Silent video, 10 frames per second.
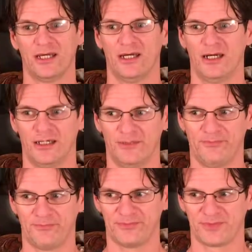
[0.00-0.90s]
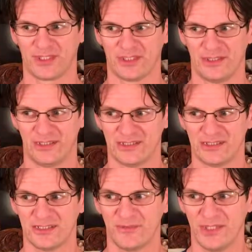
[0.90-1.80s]
Um, this is
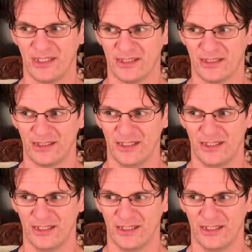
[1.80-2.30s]
something